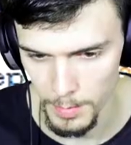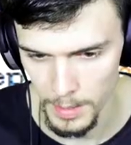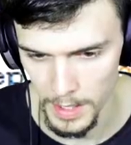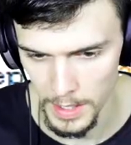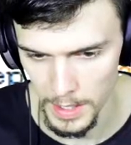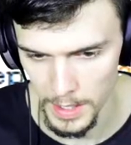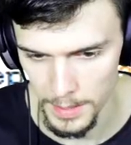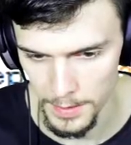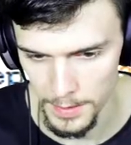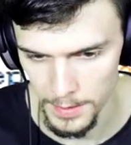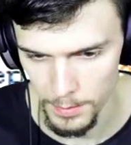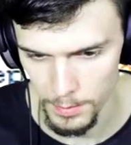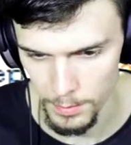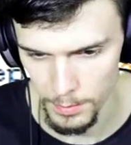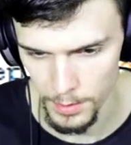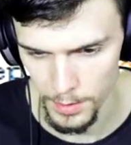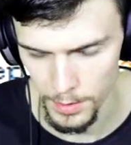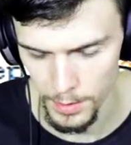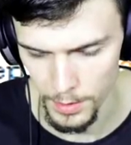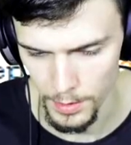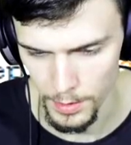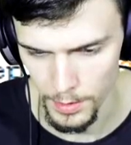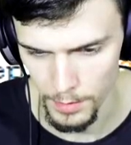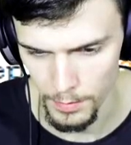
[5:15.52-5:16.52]
paths
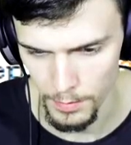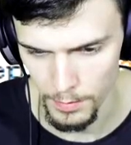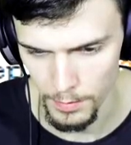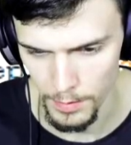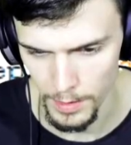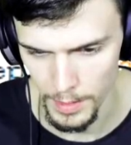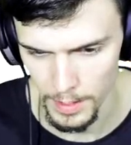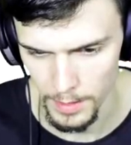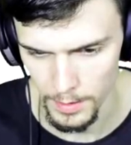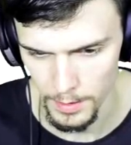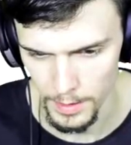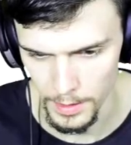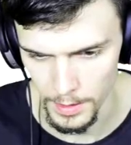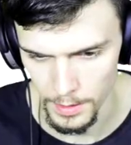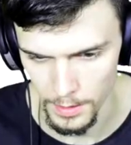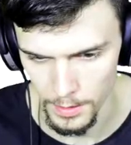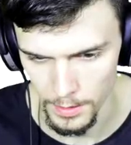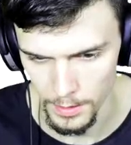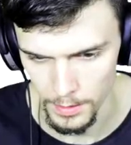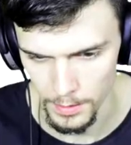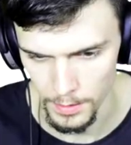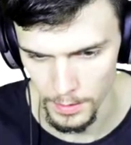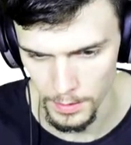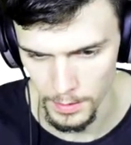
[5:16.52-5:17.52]
return a
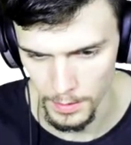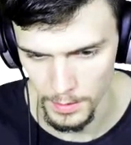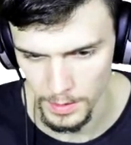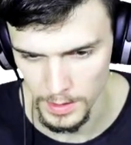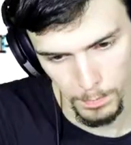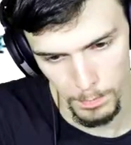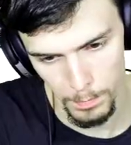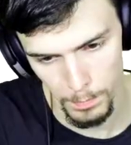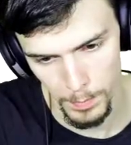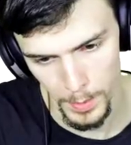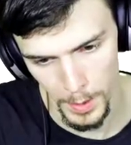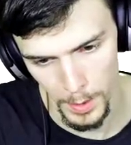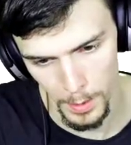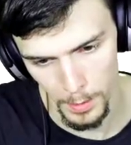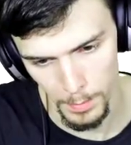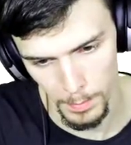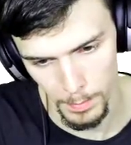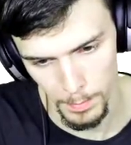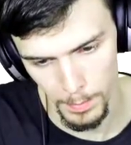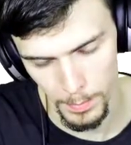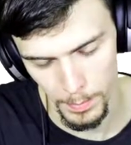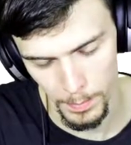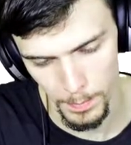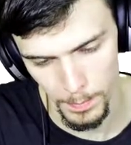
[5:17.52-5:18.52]
value. Bob
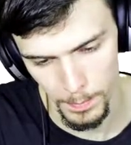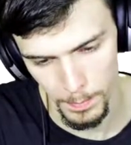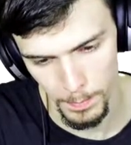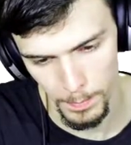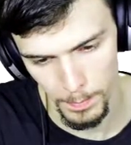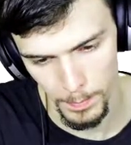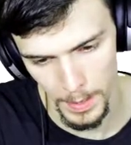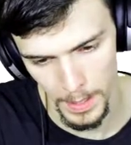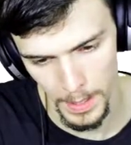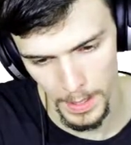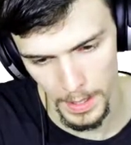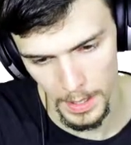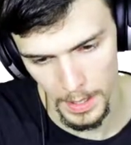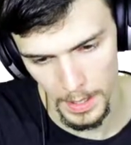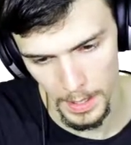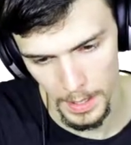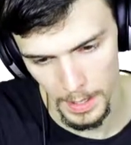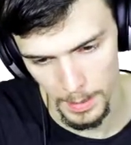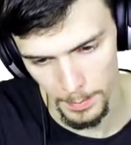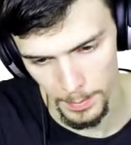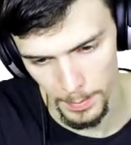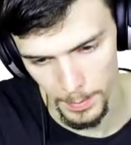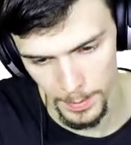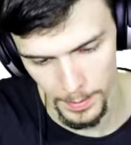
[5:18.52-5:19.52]

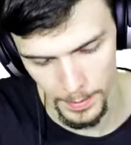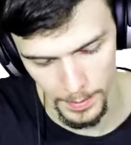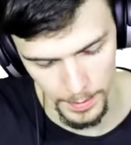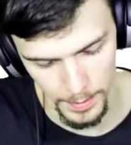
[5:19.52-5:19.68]
up.